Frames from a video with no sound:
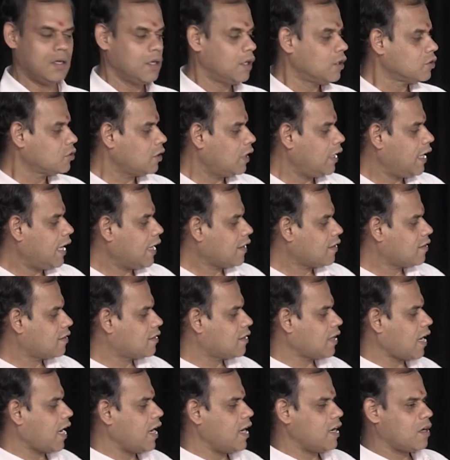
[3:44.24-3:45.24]
So, let us
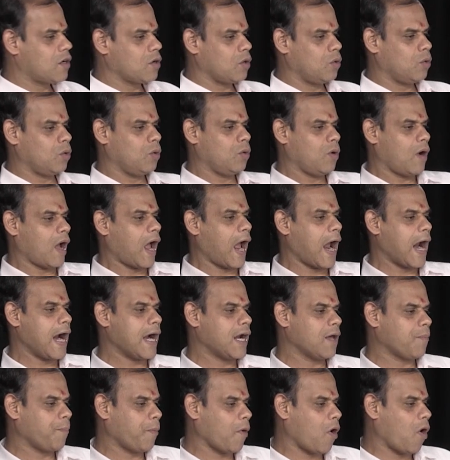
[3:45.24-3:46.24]
try to
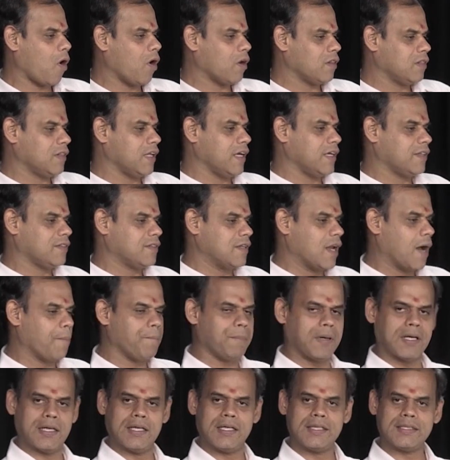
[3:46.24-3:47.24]
add up all these
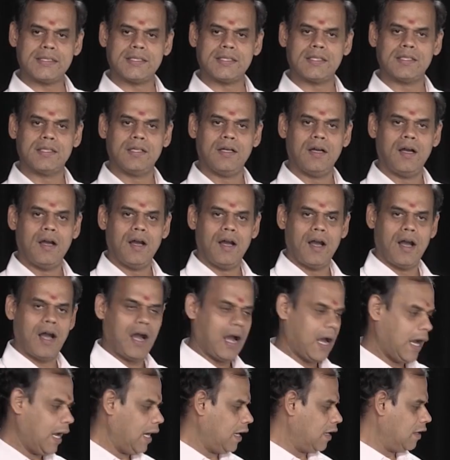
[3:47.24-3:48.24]
numbers
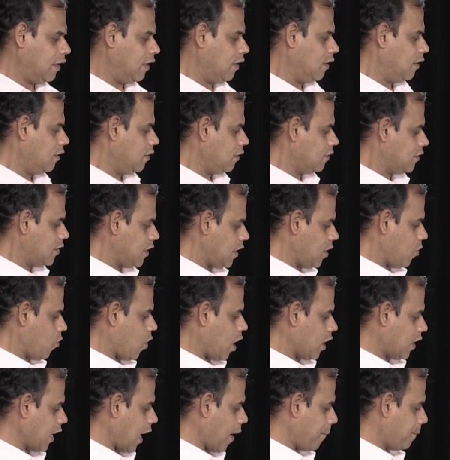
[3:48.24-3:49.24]
and see
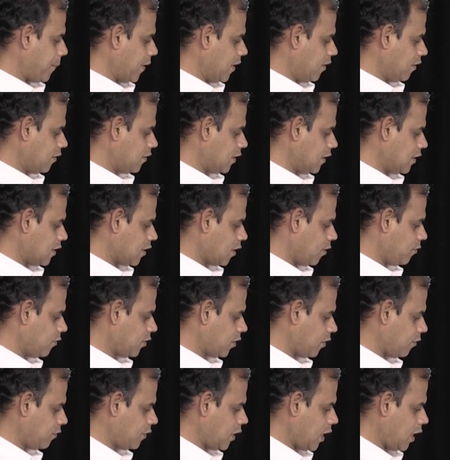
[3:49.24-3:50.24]
what happens in
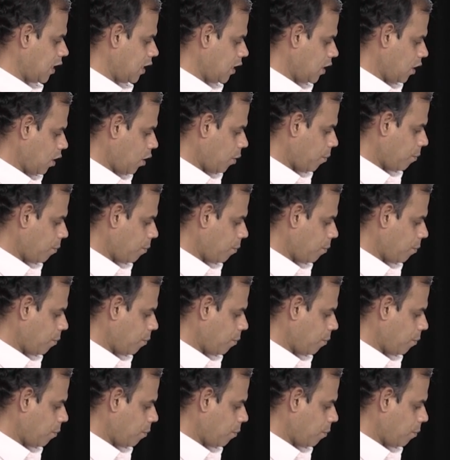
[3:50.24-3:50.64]
terms of the